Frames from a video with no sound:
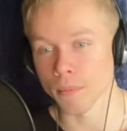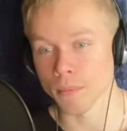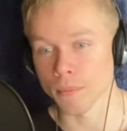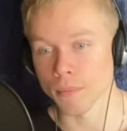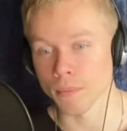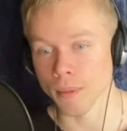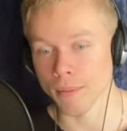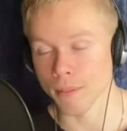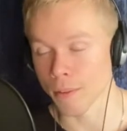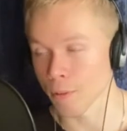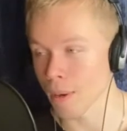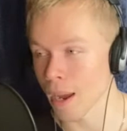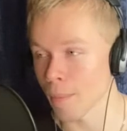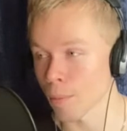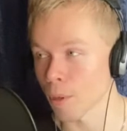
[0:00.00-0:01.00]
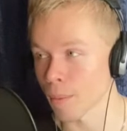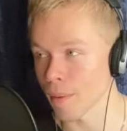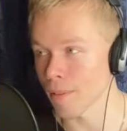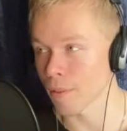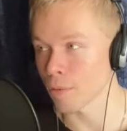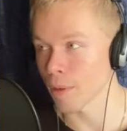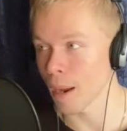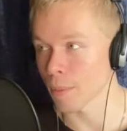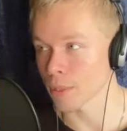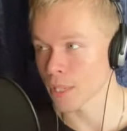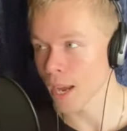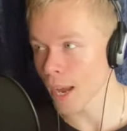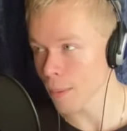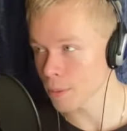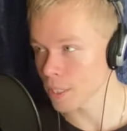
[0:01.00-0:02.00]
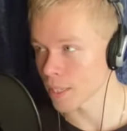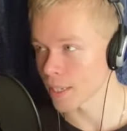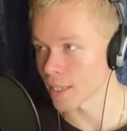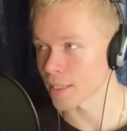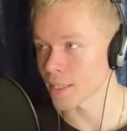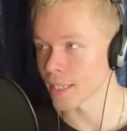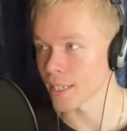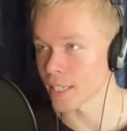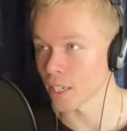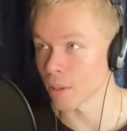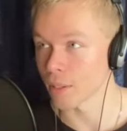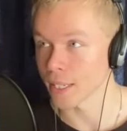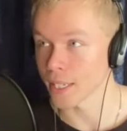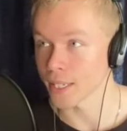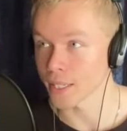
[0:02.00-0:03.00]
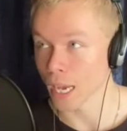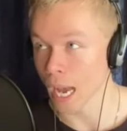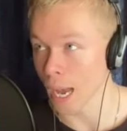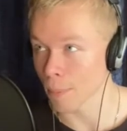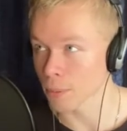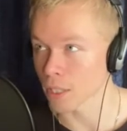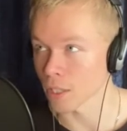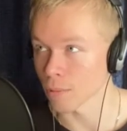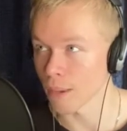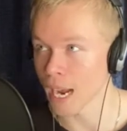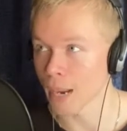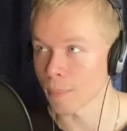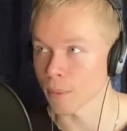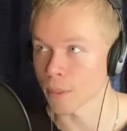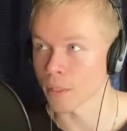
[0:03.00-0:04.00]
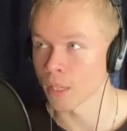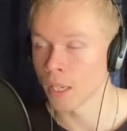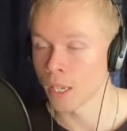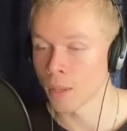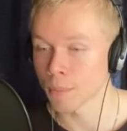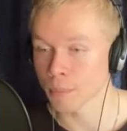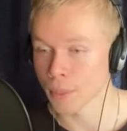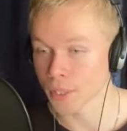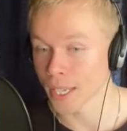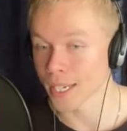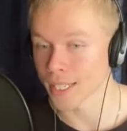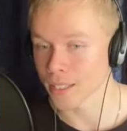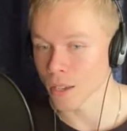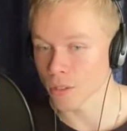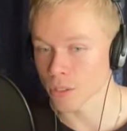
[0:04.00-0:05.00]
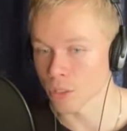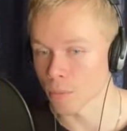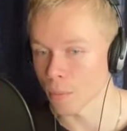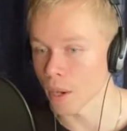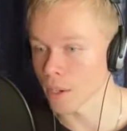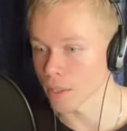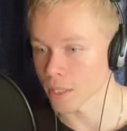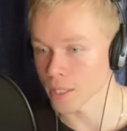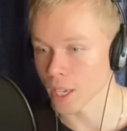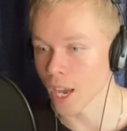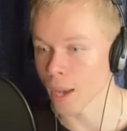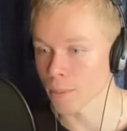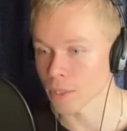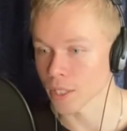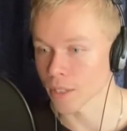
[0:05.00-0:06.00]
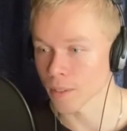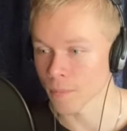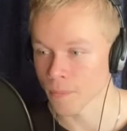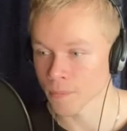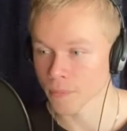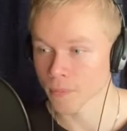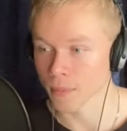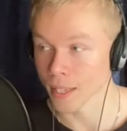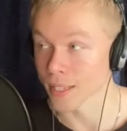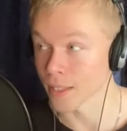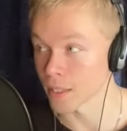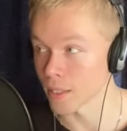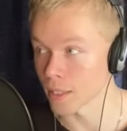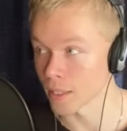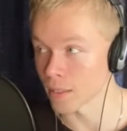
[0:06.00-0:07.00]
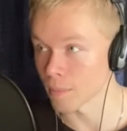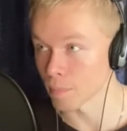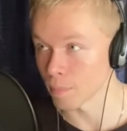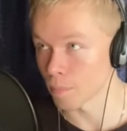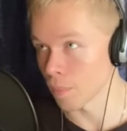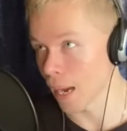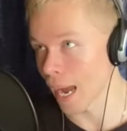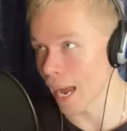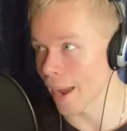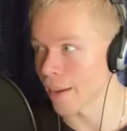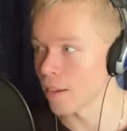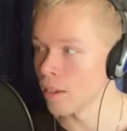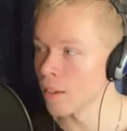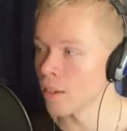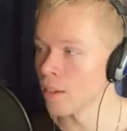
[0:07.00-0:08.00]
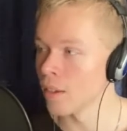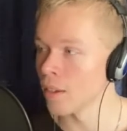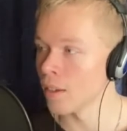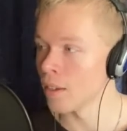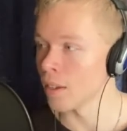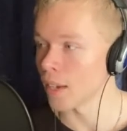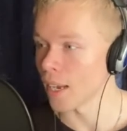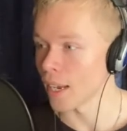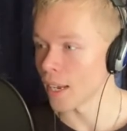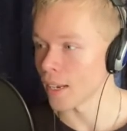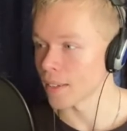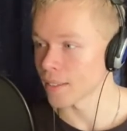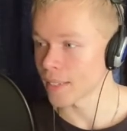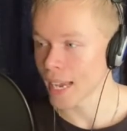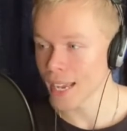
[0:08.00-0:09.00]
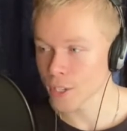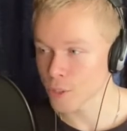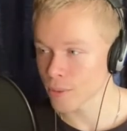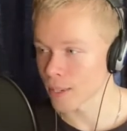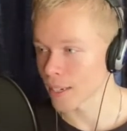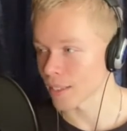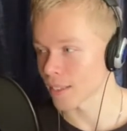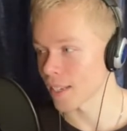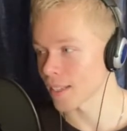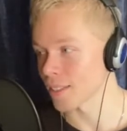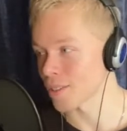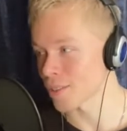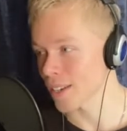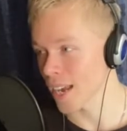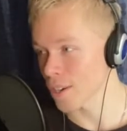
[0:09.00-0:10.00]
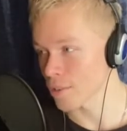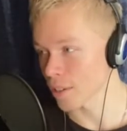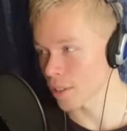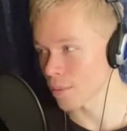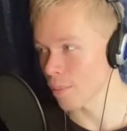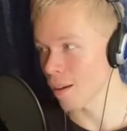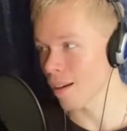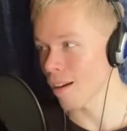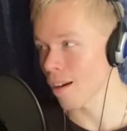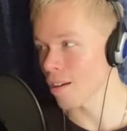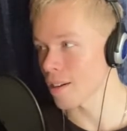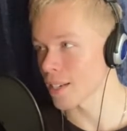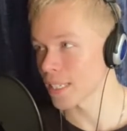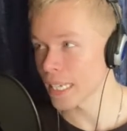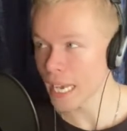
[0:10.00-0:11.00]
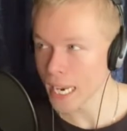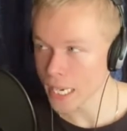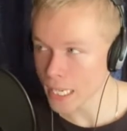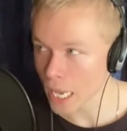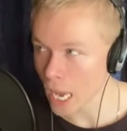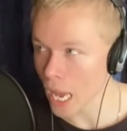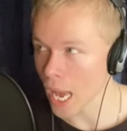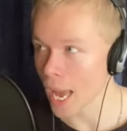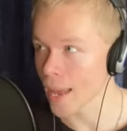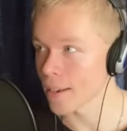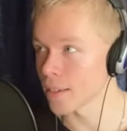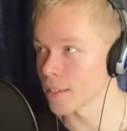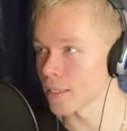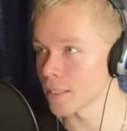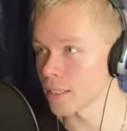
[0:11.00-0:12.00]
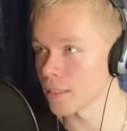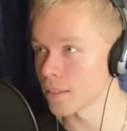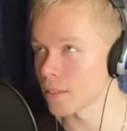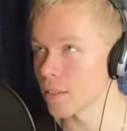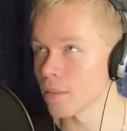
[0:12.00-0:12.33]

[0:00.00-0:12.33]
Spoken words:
my favorite rappers, Hobson, it's, you know, he's Hobson the rapper, but then he's also Marcus Hobson, like the guy. And Kendrick, like there's Kendrick Lamar and K Dot and